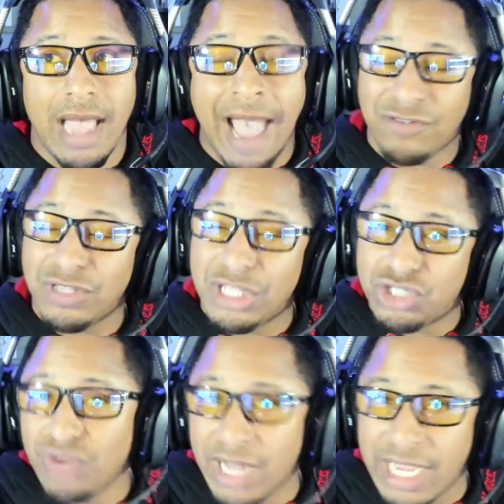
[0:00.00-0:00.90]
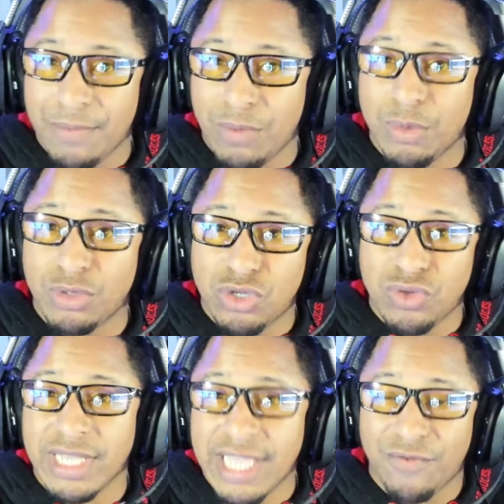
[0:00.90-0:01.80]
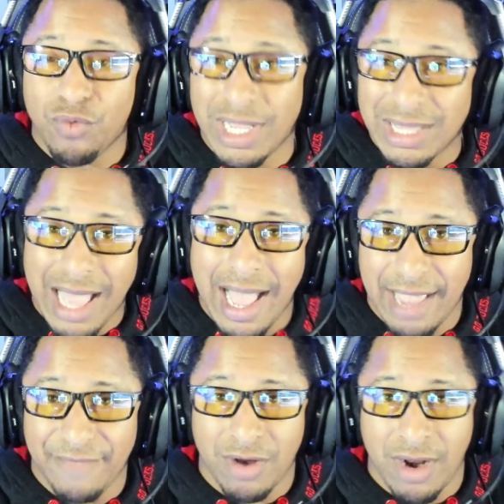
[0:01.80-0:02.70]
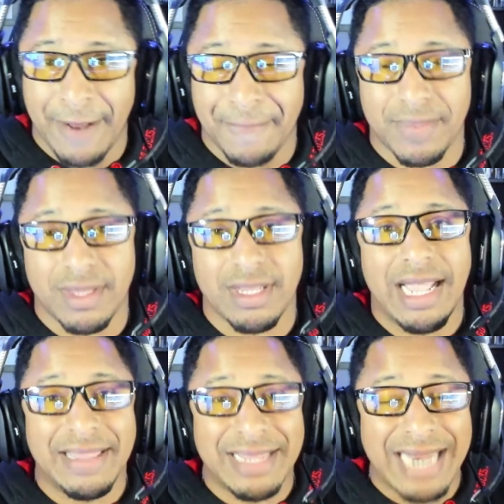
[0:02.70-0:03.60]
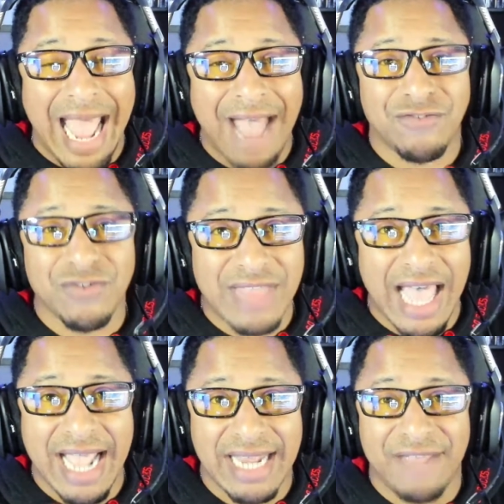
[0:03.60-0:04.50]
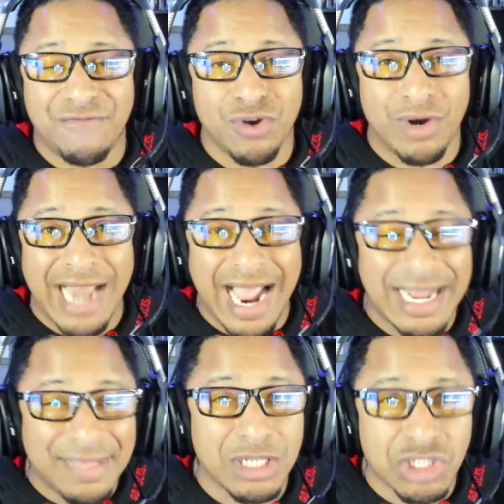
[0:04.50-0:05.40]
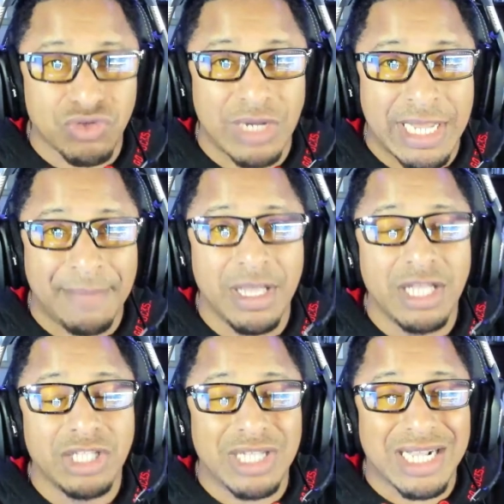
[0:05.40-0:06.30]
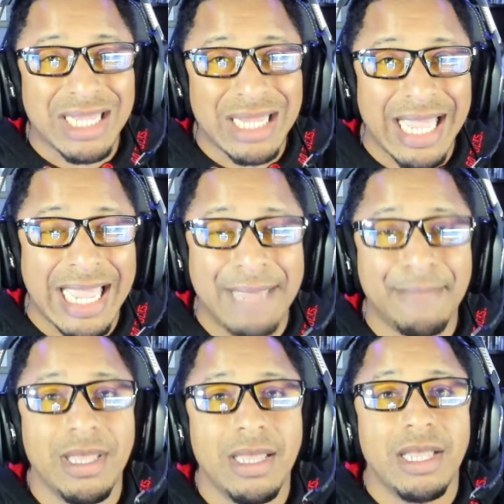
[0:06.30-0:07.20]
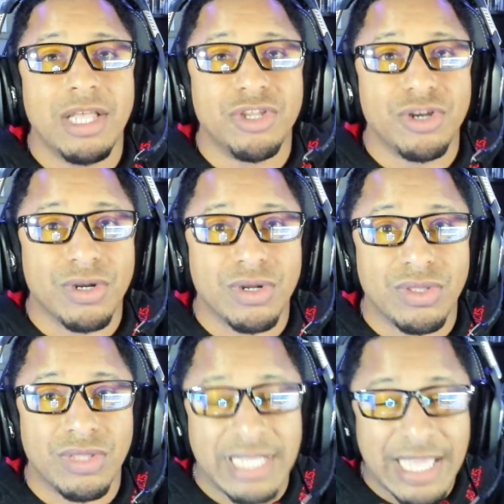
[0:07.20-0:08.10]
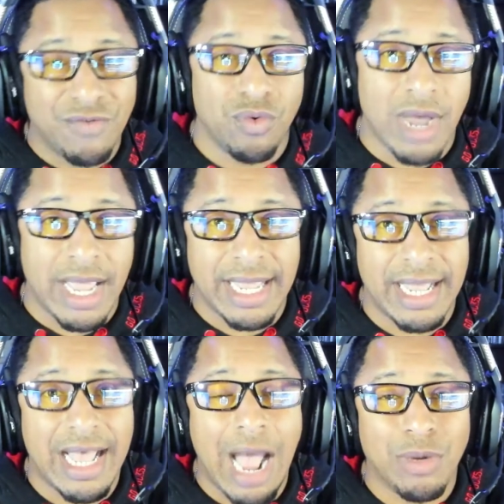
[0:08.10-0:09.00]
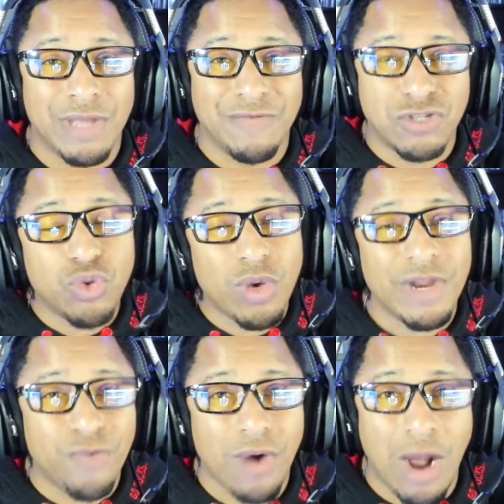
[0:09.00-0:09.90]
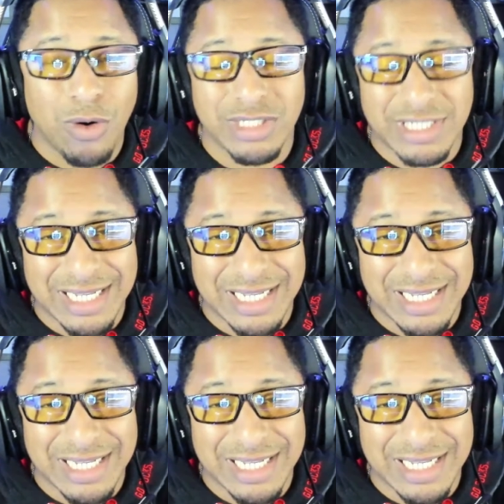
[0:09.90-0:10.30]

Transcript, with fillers: After the stream, we will do the giveaway live. All right. And then after that, if you're not in the stream to claim your the giveaway. I will give you 24 hours to